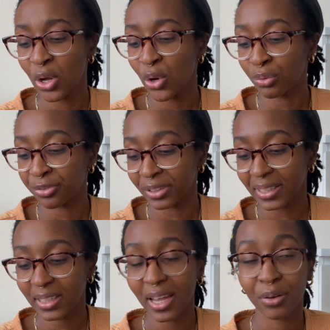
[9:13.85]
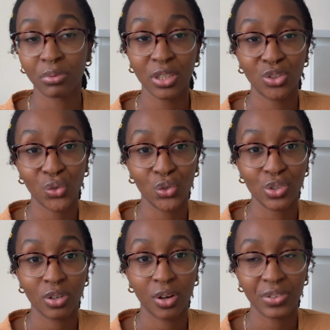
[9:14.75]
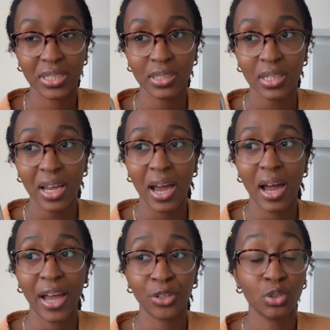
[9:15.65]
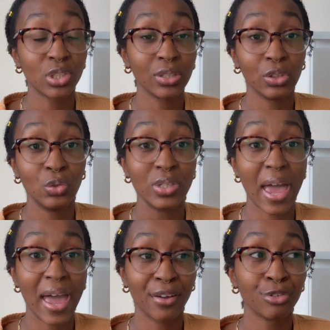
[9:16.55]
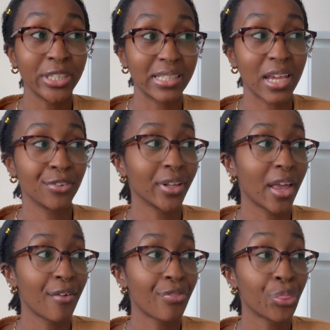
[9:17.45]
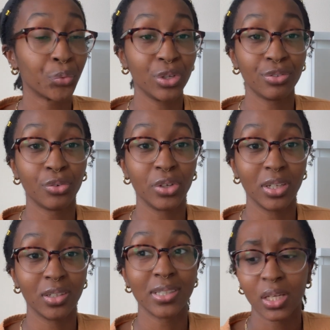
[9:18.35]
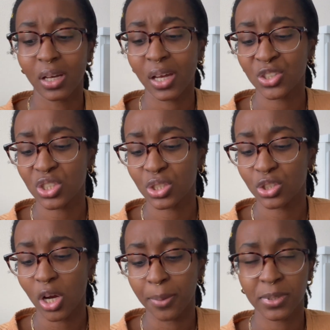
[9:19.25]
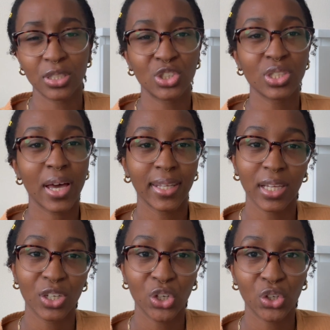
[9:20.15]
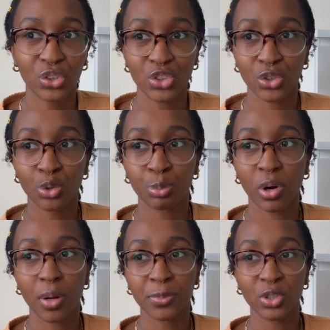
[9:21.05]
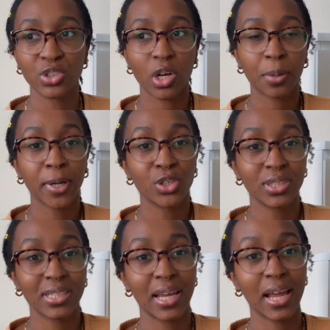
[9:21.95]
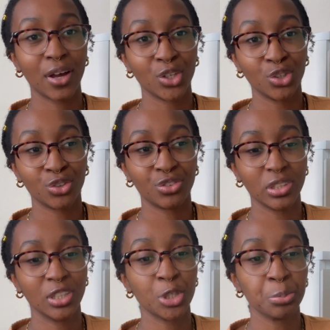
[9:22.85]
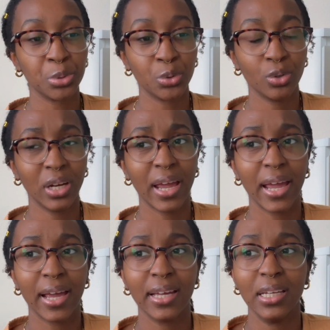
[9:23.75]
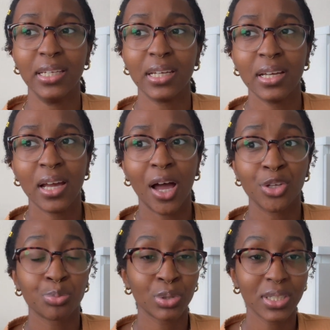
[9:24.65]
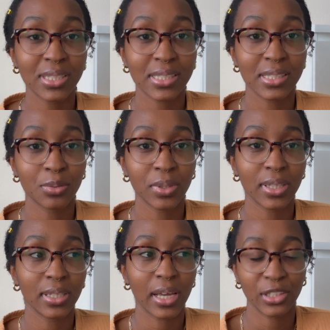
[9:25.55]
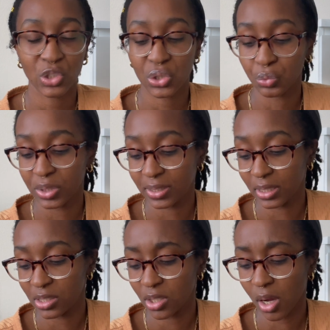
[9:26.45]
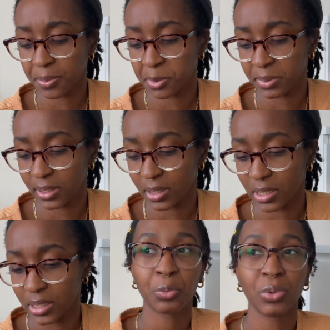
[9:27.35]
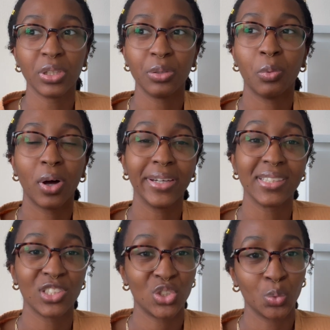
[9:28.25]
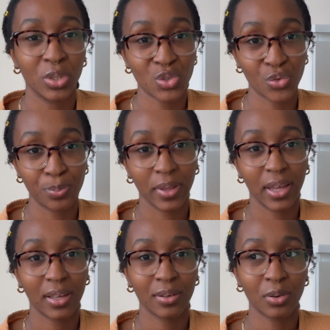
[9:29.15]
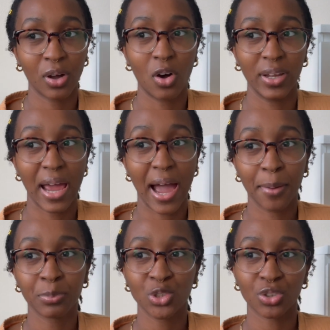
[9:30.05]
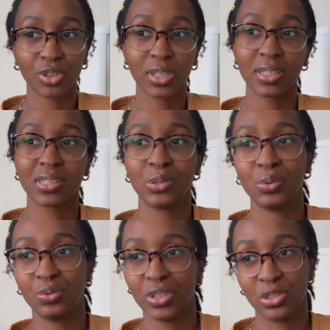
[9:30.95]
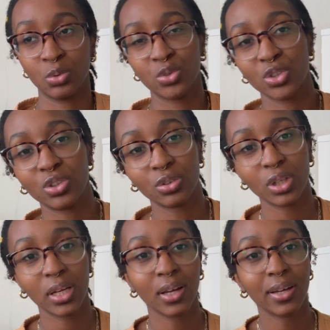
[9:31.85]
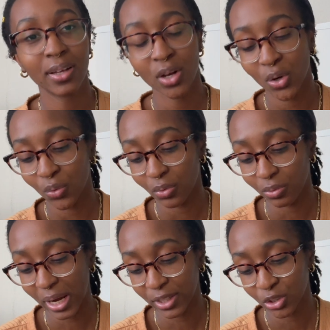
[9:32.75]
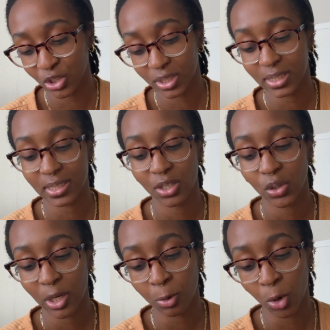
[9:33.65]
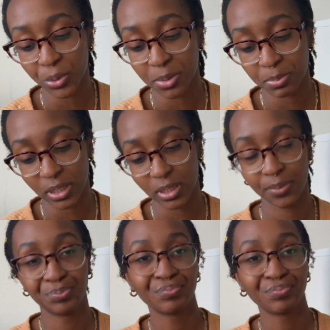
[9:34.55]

Reflectly, I really don't use it often. I used to use it every day for like 3-4 years. I just stopped. It just had like a journal prompt. You can talk about your day, how you're feeling, your mood, and I was pretty consistent with it. I just recently stopped because I really wanted to switch from like on app journaling to physical journaling rather, just because I know that'll always be